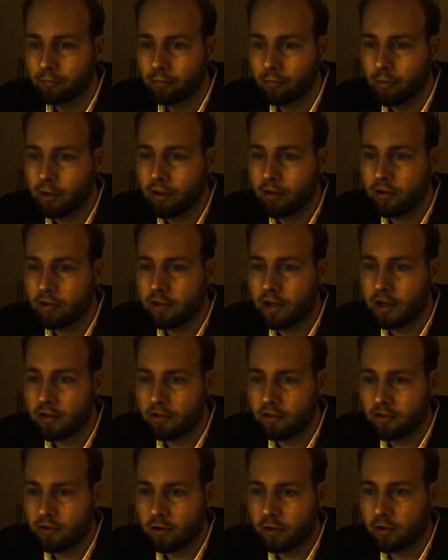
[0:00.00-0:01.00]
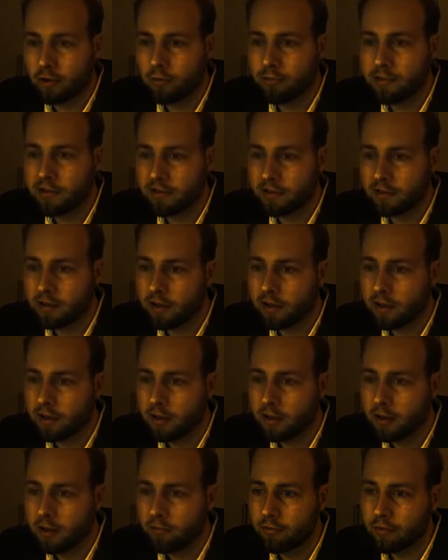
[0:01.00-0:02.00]
we could yet struggle bitterly
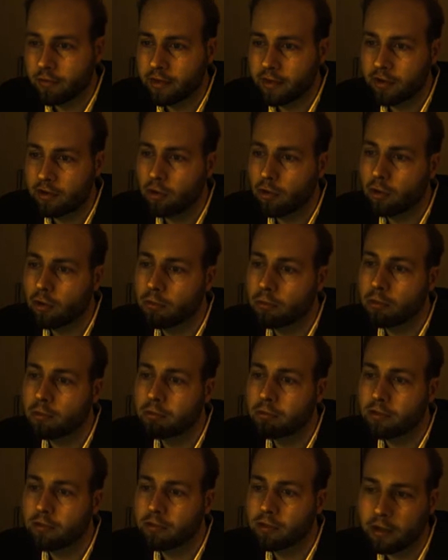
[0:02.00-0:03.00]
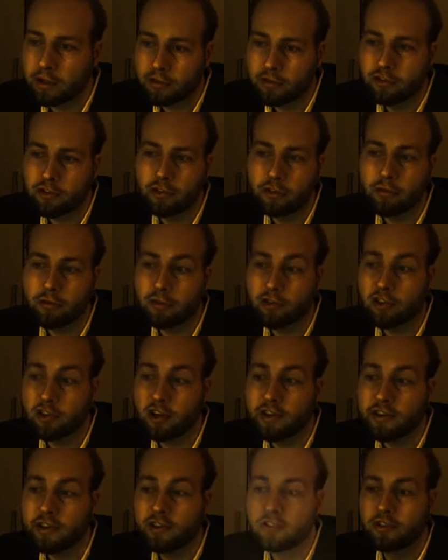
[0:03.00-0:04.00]
for that horrible privilege of
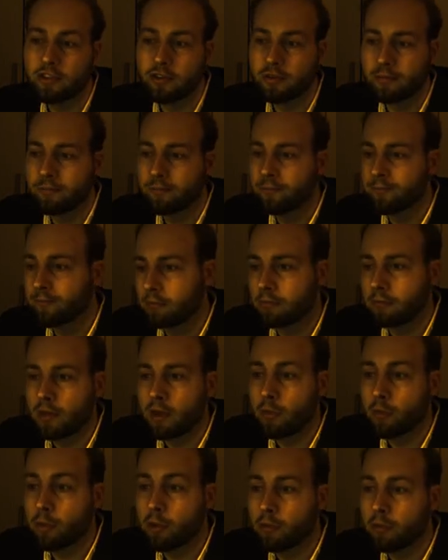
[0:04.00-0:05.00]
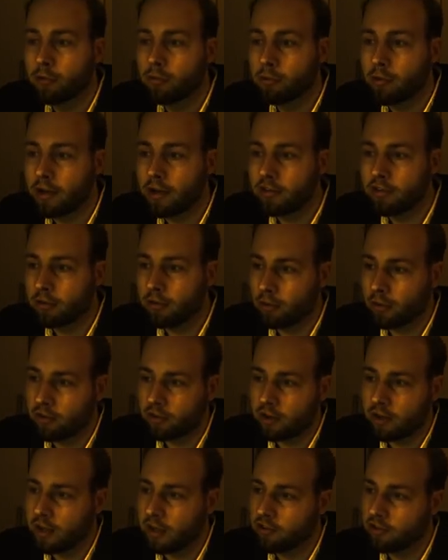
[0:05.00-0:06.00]
sight. We would race across
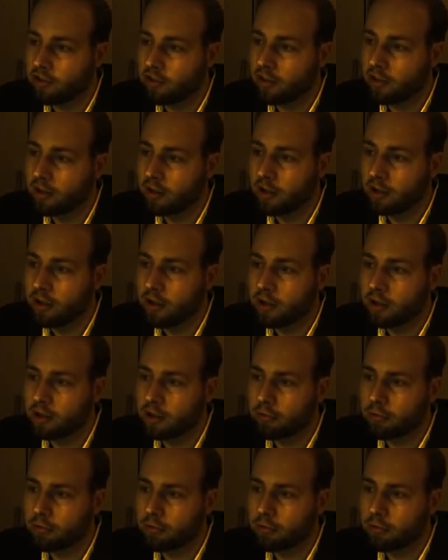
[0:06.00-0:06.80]
the kitchen in a